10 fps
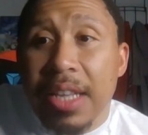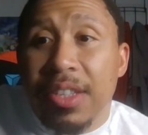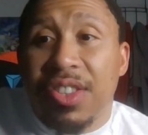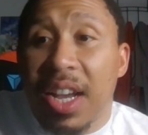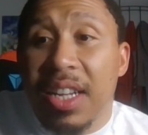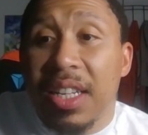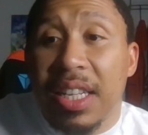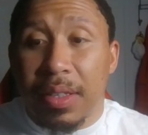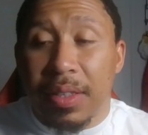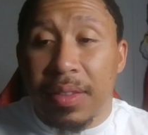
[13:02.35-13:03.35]

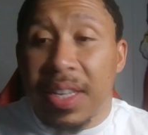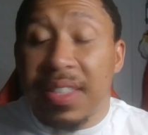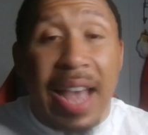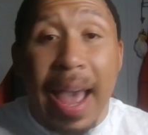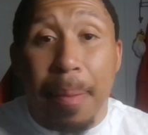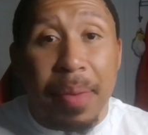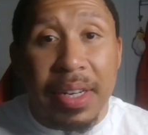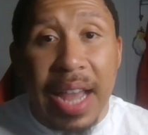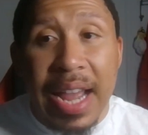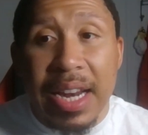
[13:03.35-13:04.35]
Suddenly, this
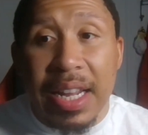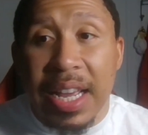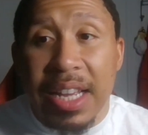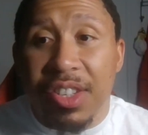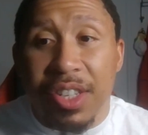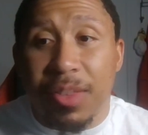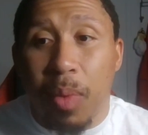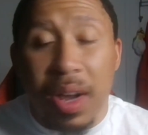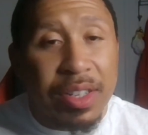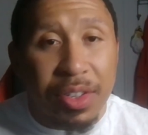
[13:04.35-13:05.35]
happened and he just
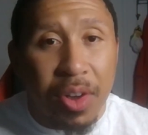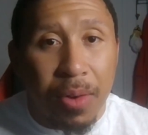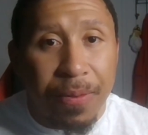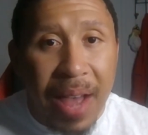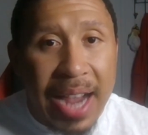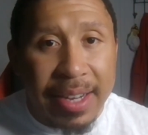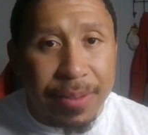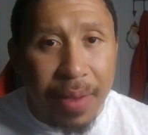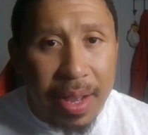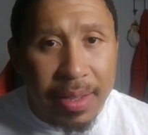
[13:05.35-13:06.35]
wanted to go find his
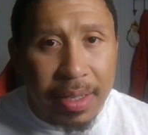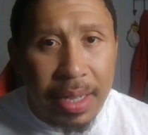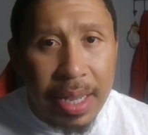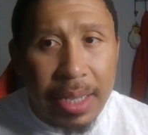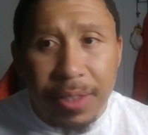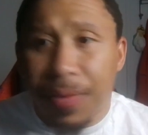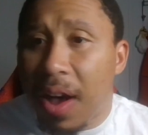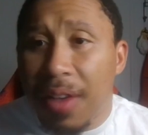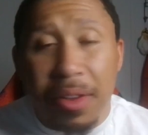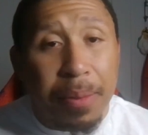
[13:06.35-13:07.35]
father. His
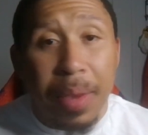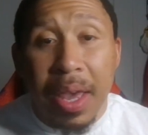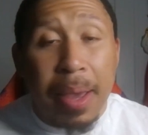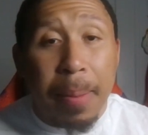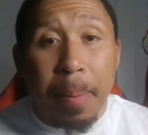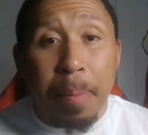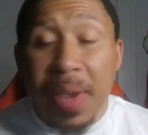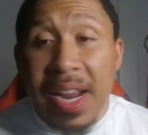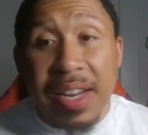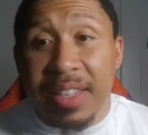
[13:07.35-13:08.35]
father,
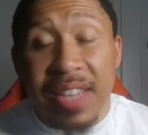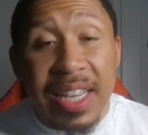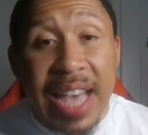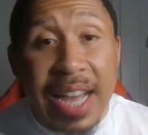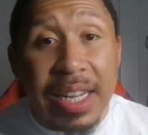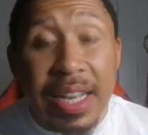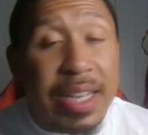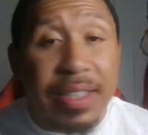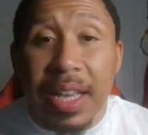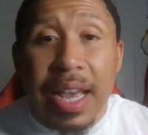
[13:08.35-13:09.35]
being the dickhead he
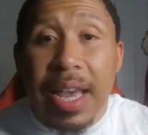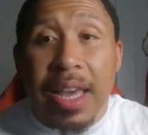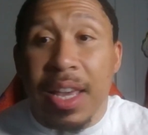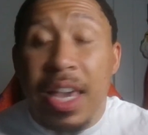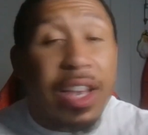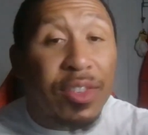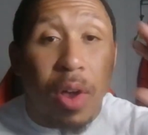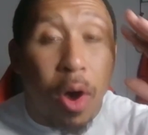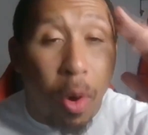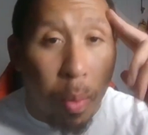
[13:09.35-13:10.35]
is, he's
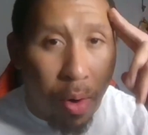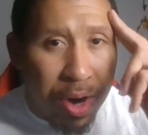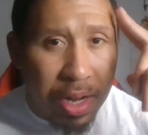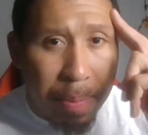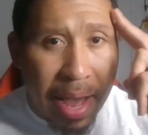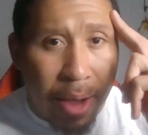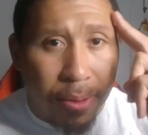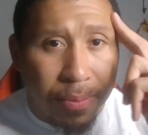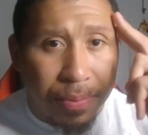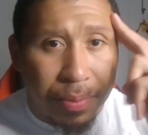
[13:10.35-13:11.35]
all worried
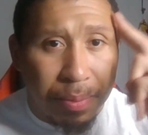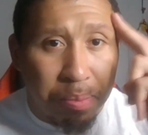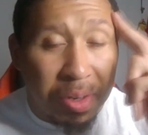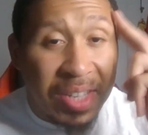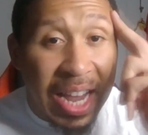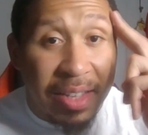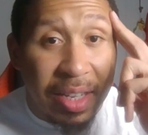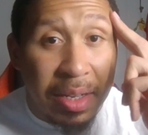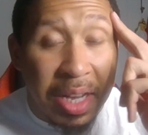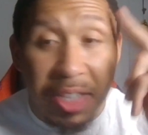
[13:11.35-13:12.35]
about
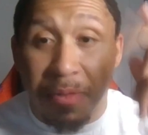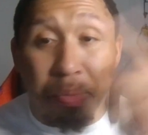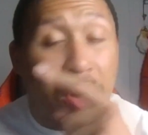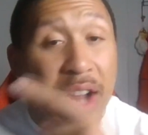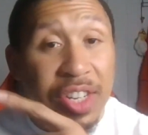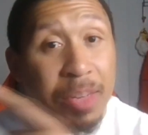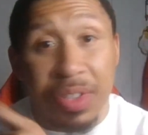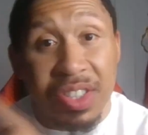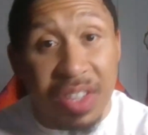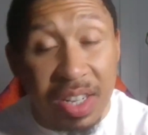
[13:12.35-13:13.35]
protecting his project,
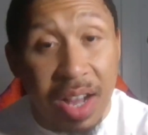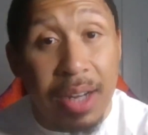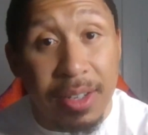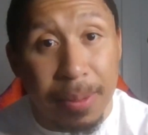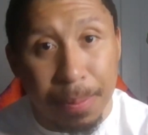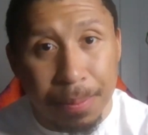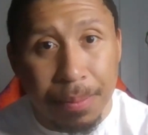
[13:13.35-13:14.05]
which is the Gundam.